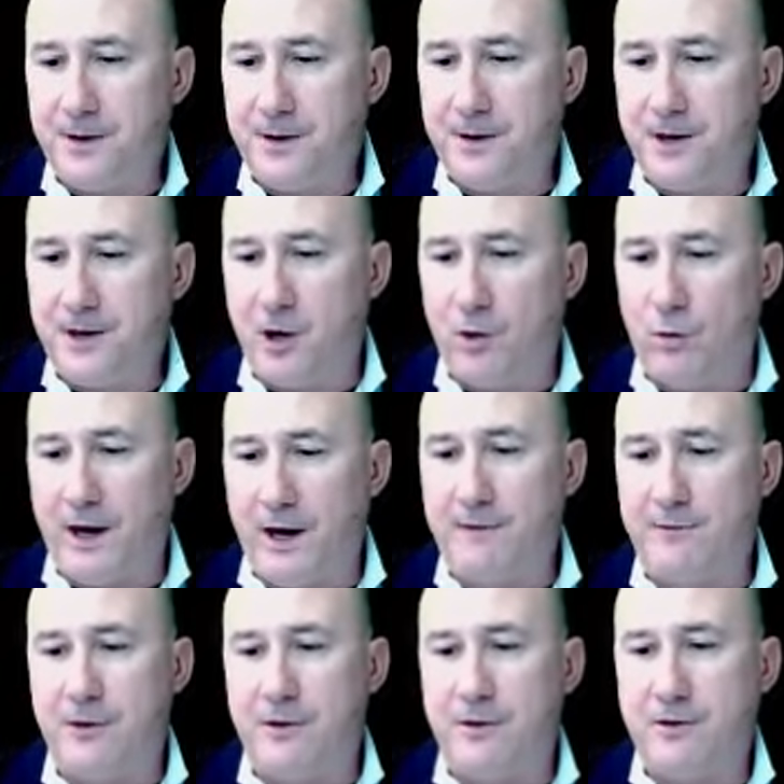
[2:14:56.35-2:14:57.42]

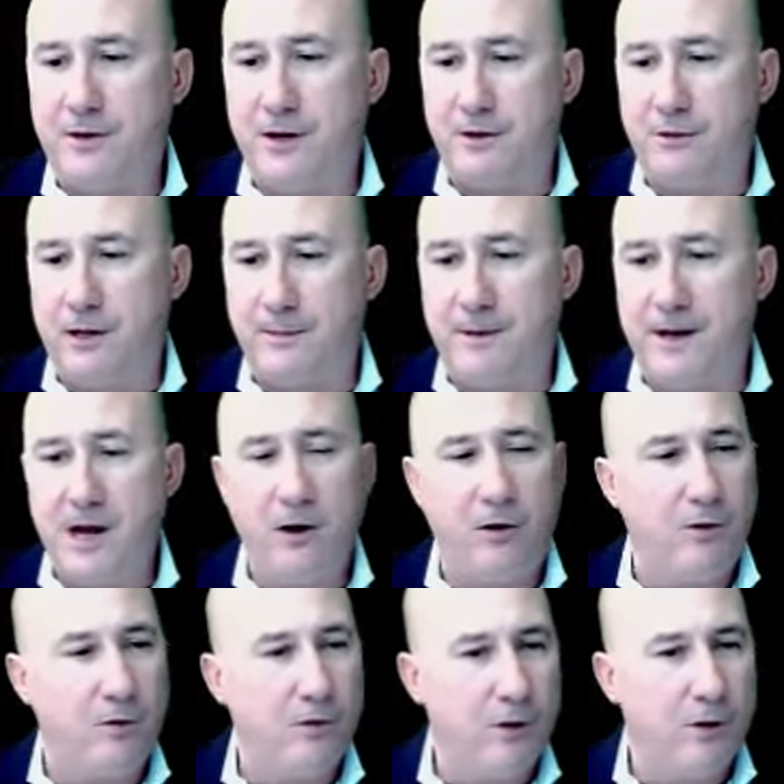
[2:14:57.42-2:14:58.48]
Whatever, let me know.
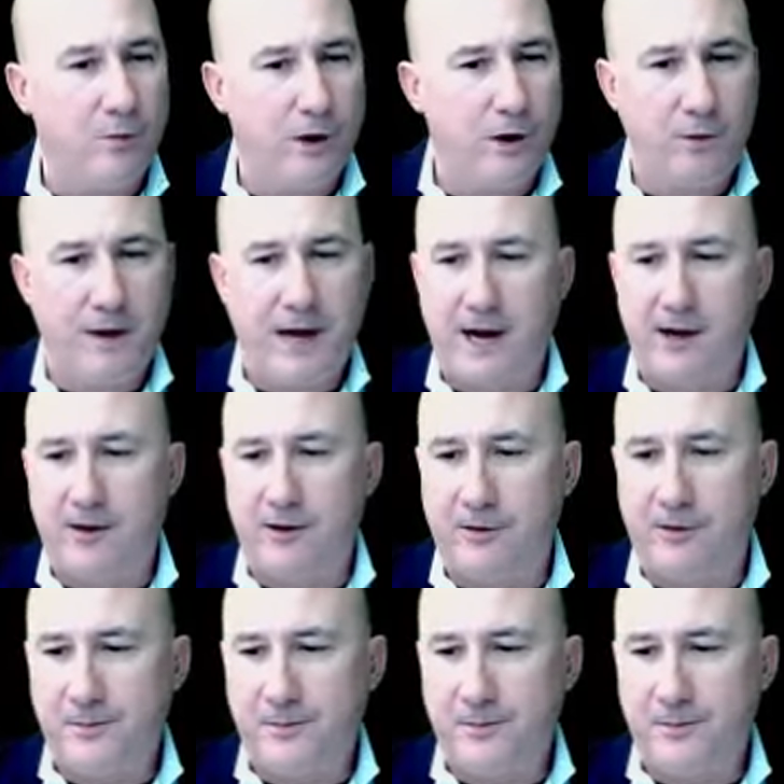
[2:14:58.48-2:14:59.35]
What do we got here?